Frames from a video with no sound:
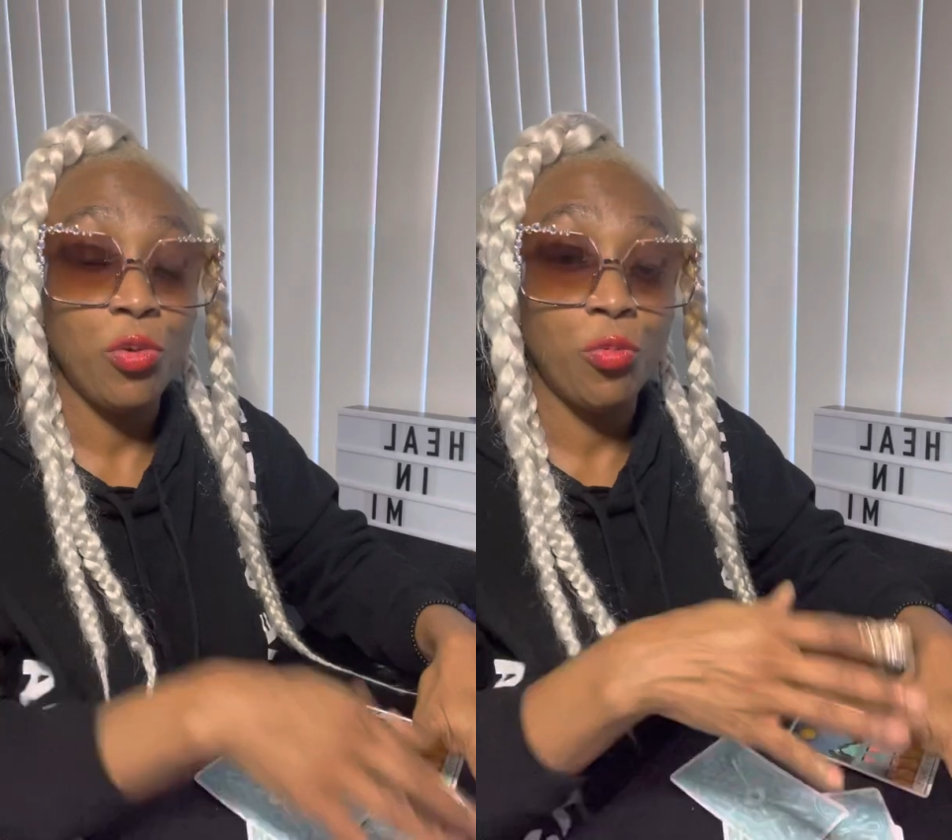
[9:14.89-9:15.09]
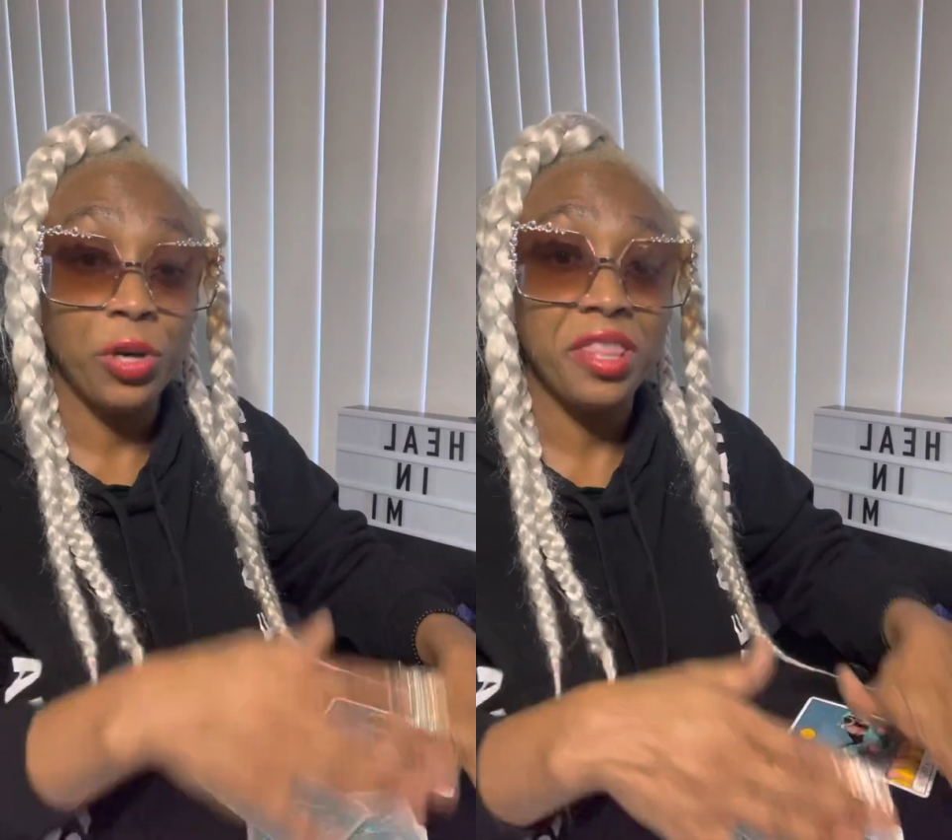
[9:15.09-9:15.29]

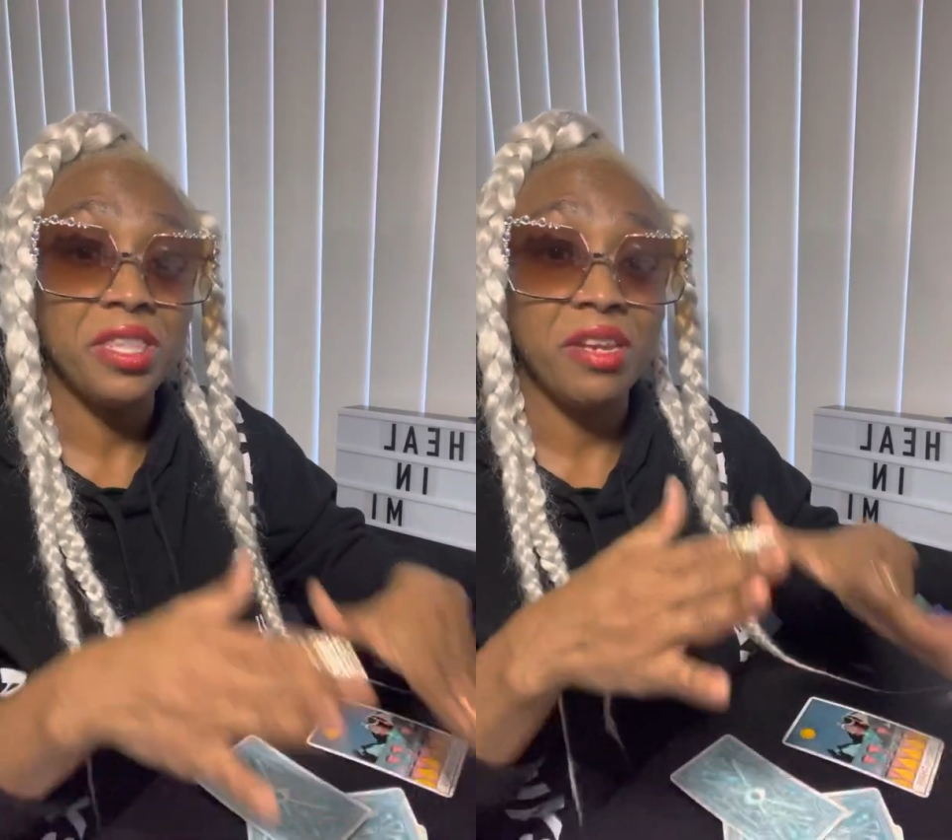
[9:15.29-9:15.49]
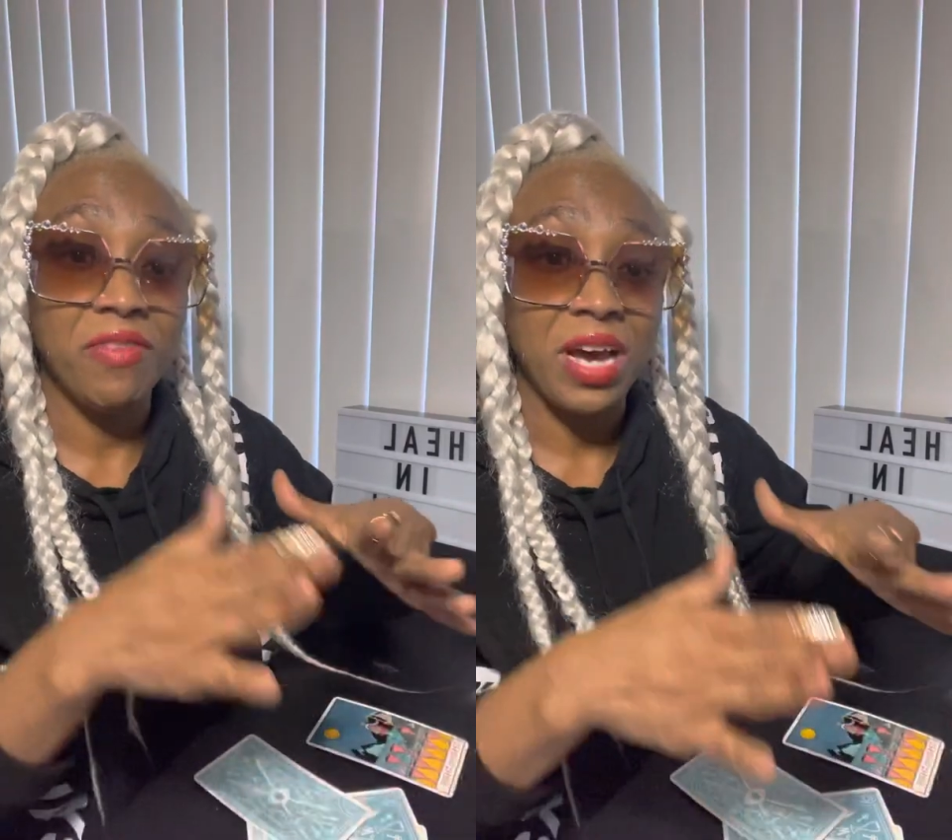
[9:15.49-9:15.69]

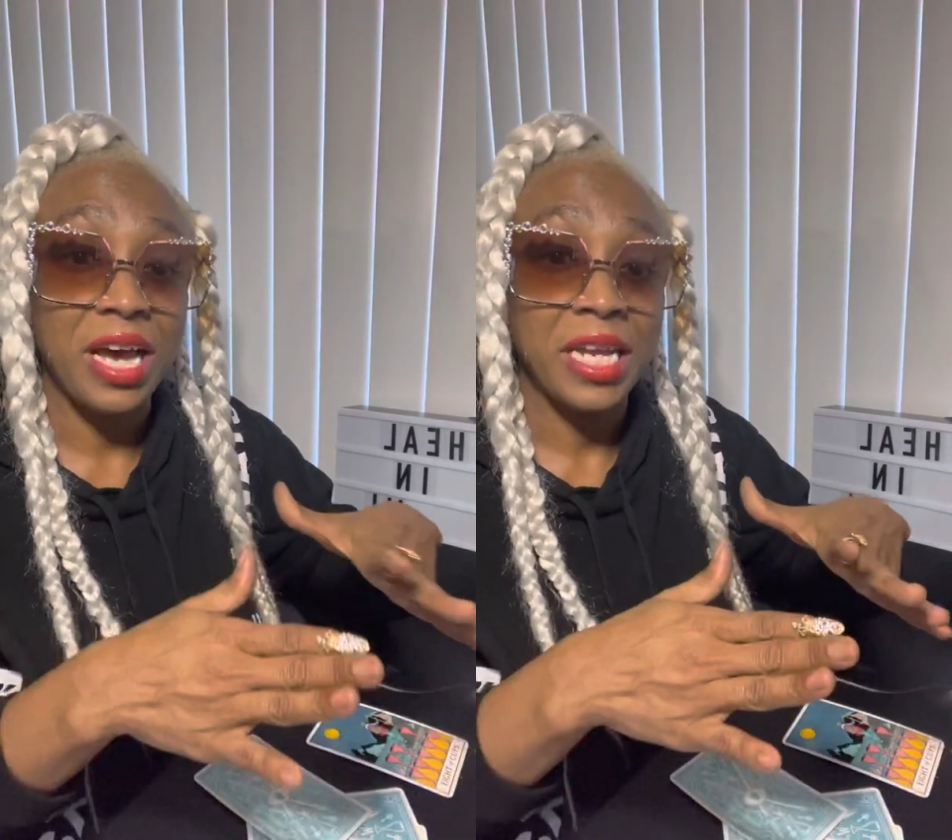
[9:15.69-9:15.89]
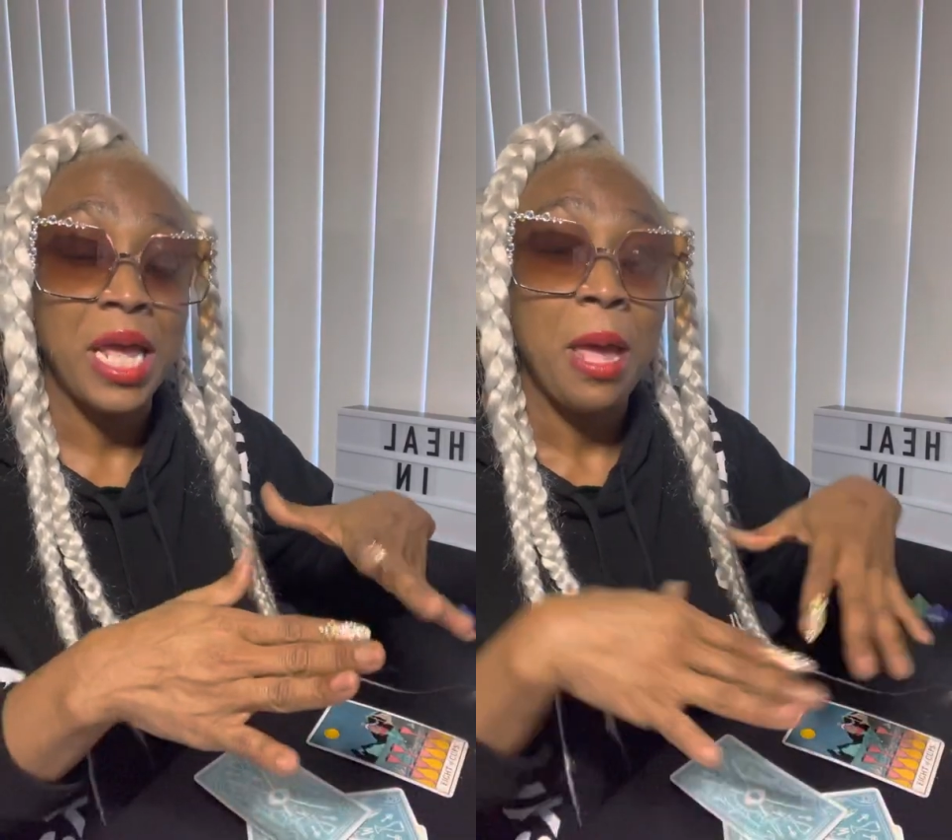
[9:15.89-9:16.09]
with
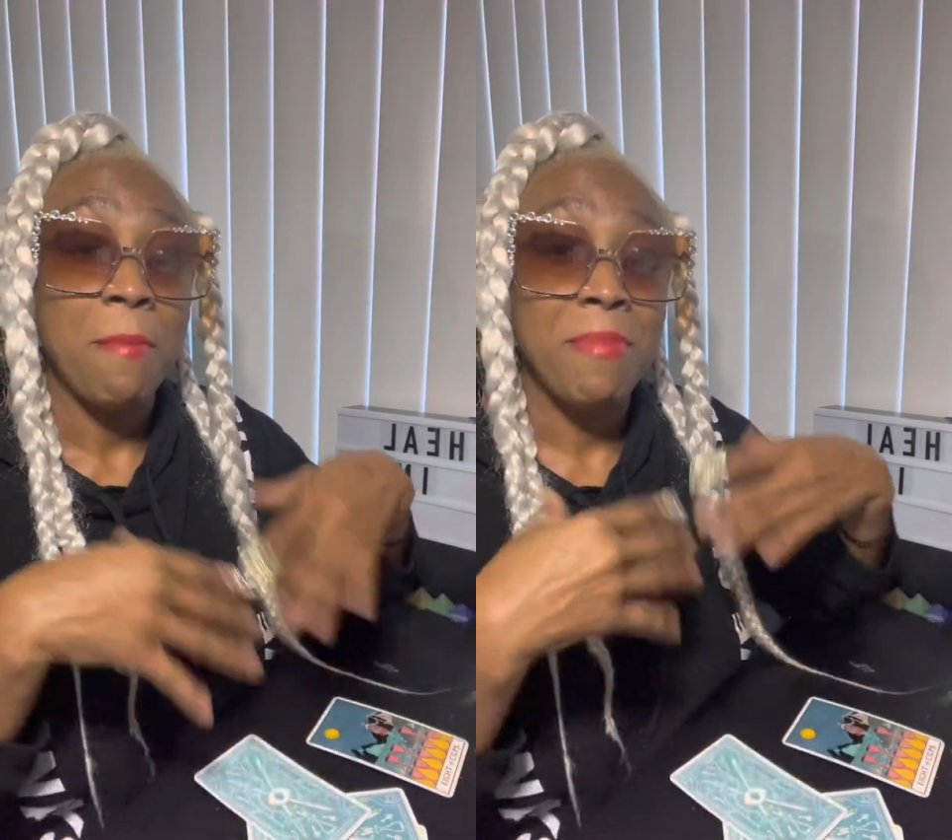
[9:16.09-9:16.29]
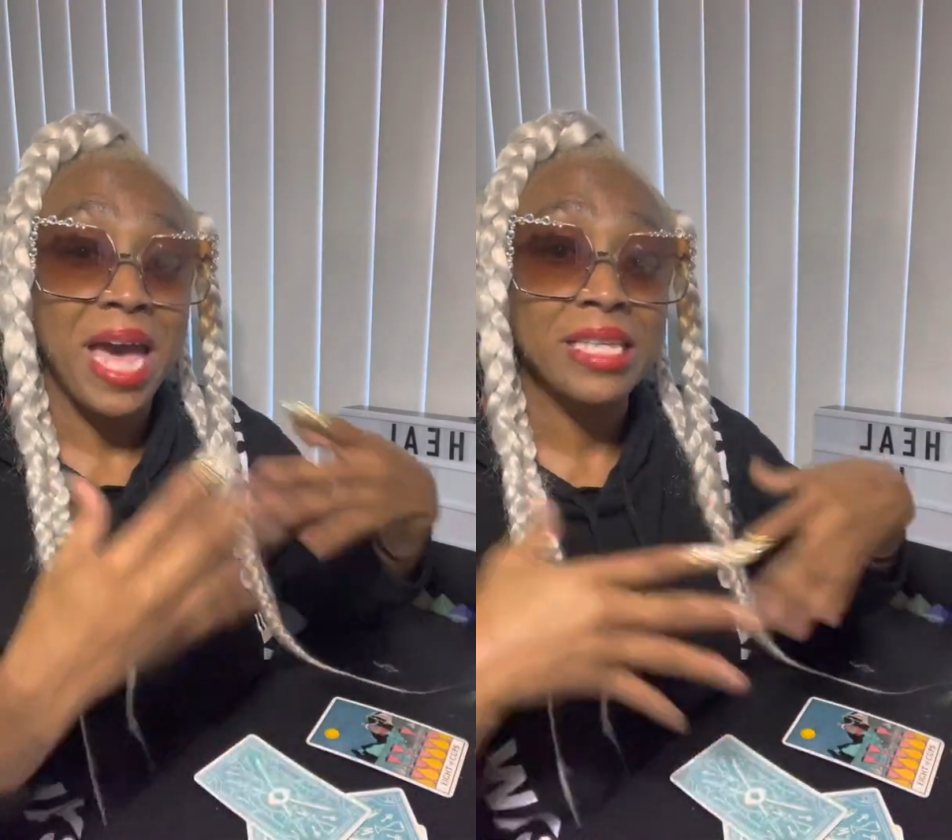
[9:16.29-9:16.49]
divine
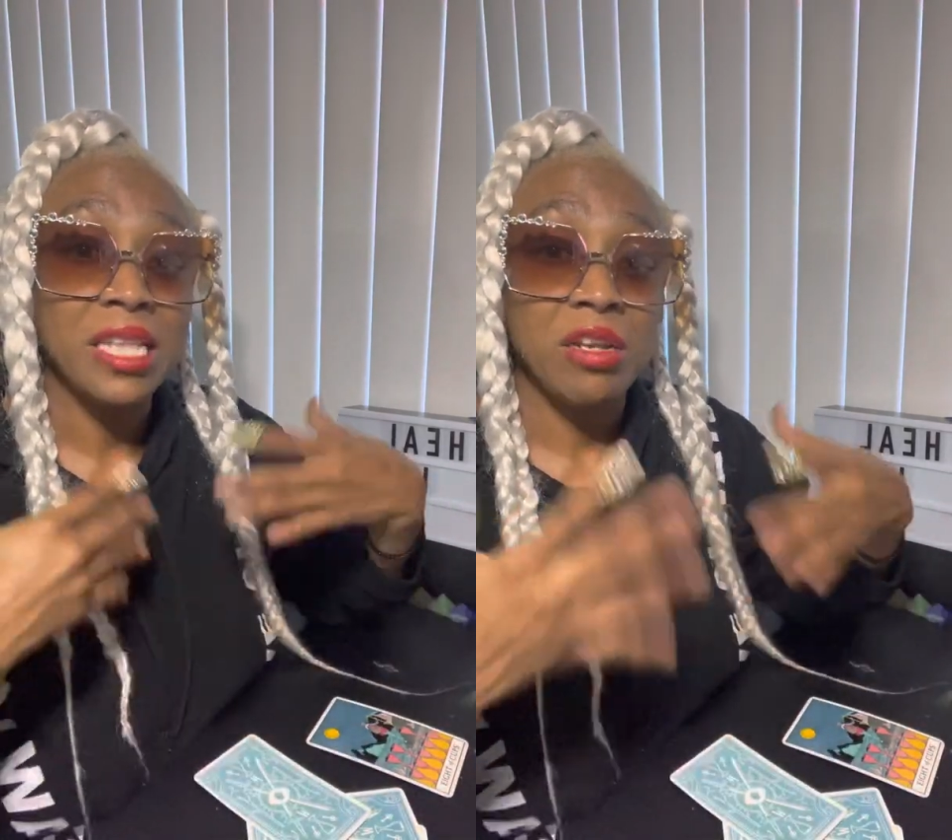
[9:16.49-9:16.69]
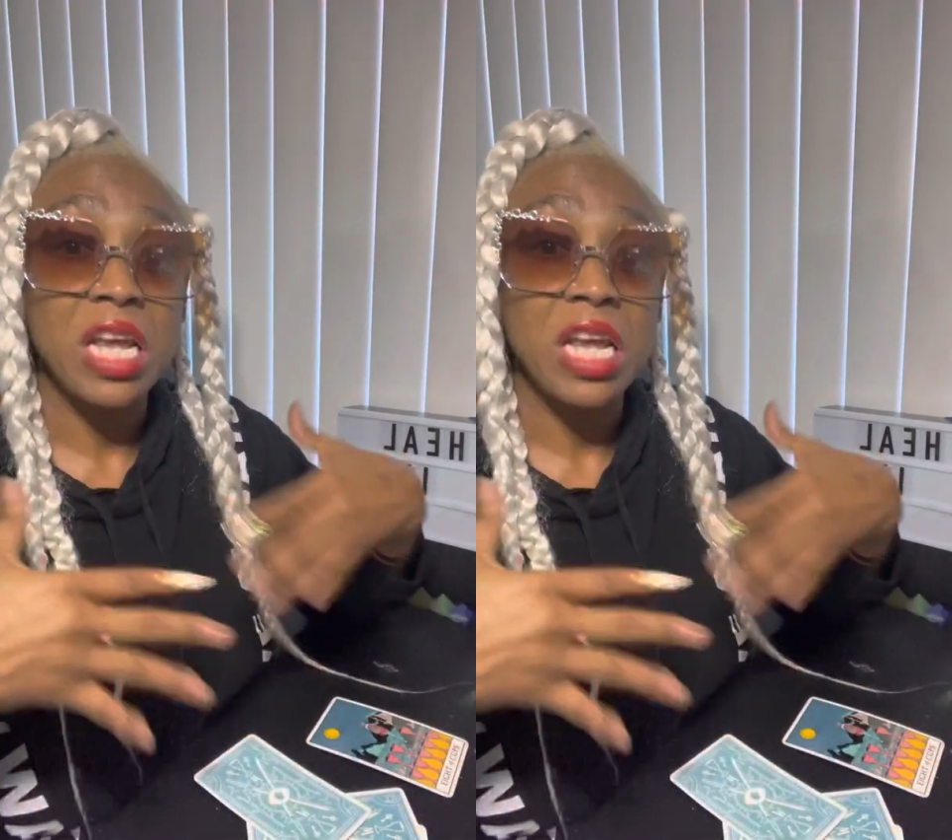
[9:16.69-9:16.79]
masculine.